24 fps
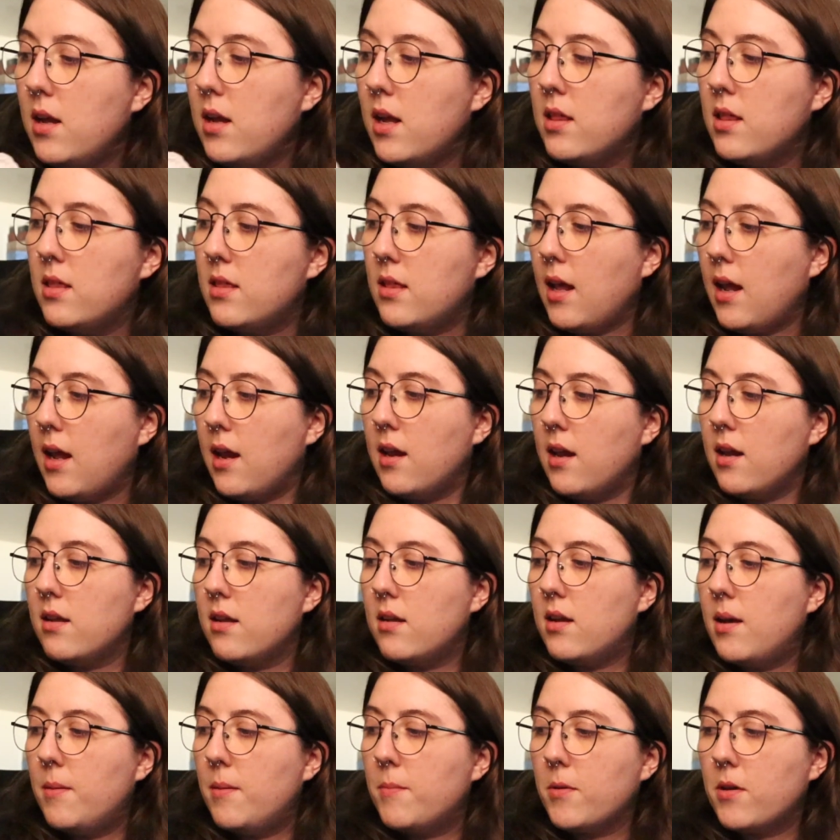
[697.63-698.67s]
and
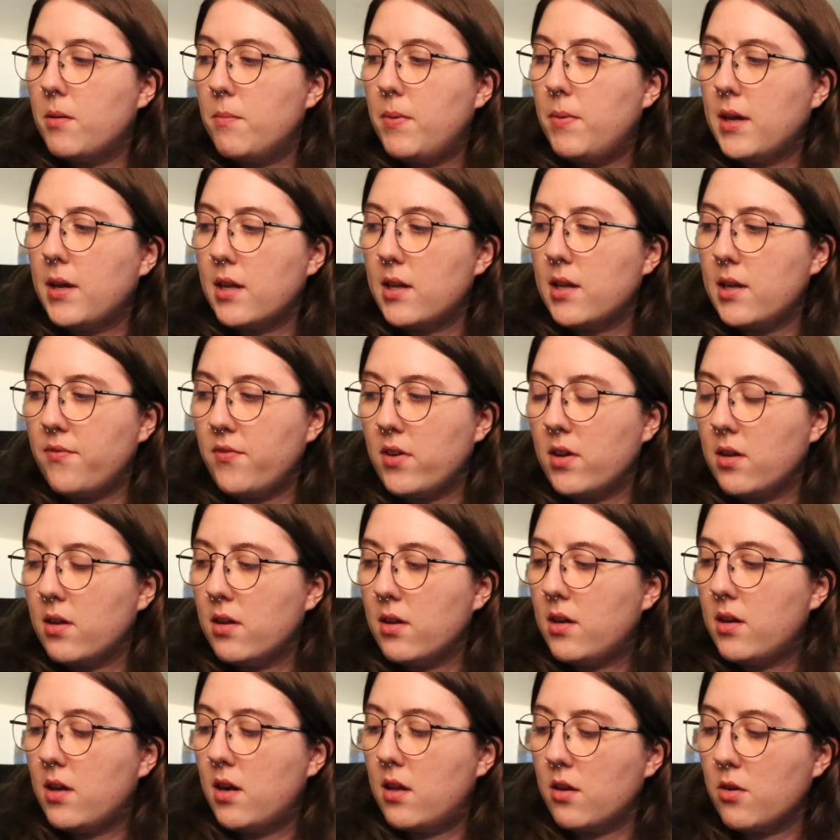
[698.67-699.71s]
then I'm gonna pick a different
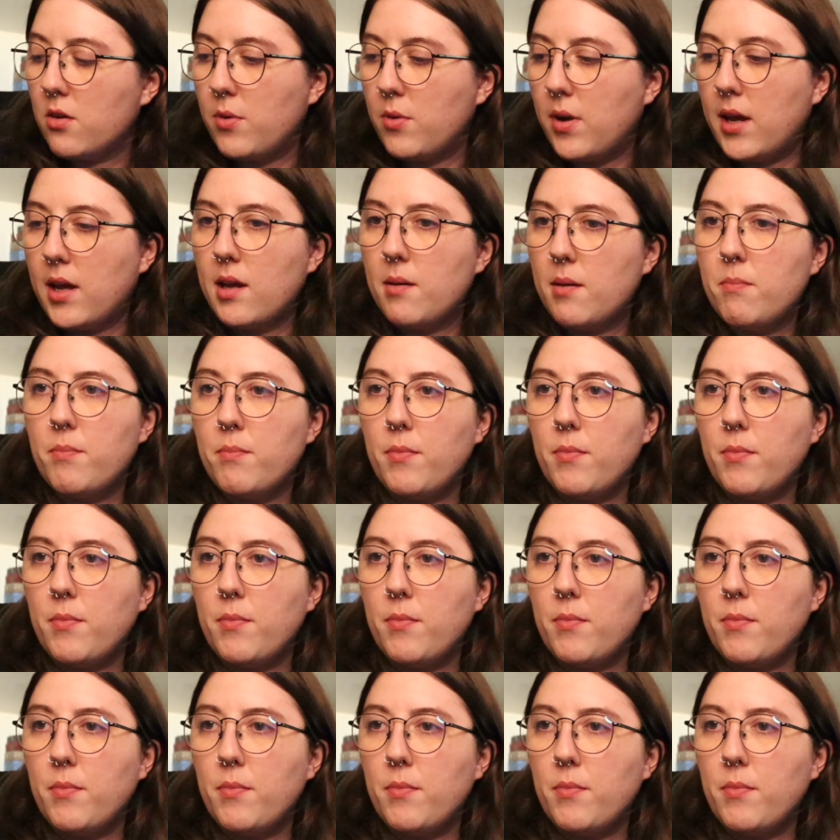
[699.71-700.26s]
colorway.